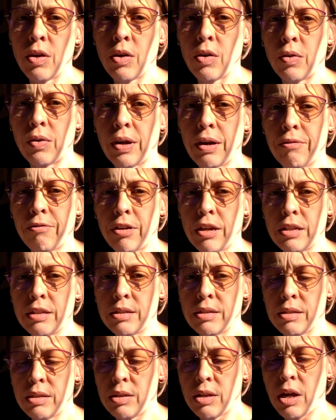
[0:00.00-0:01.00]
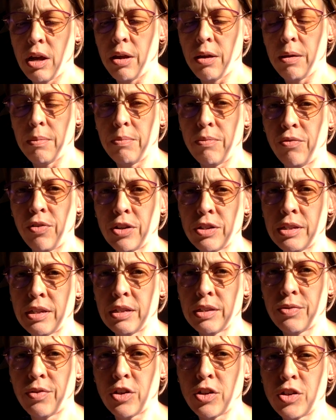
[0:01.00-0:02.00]
Okay, friends, first
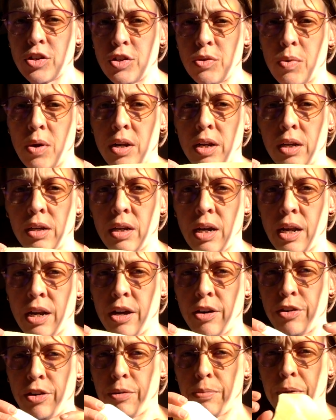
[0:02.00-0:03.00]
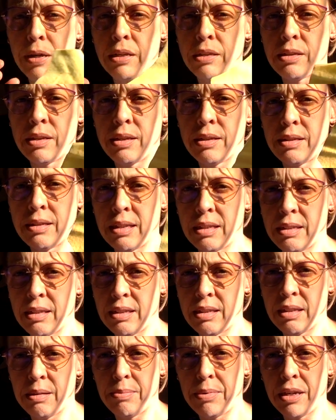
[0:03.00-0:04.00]
things first, you want to cut out your pieces. This
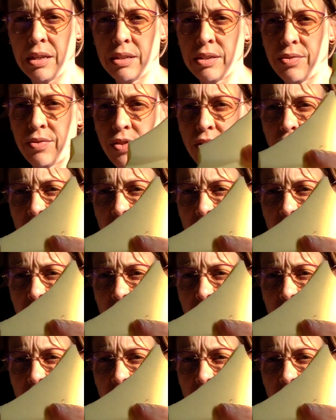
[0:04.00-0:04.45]
is the piece for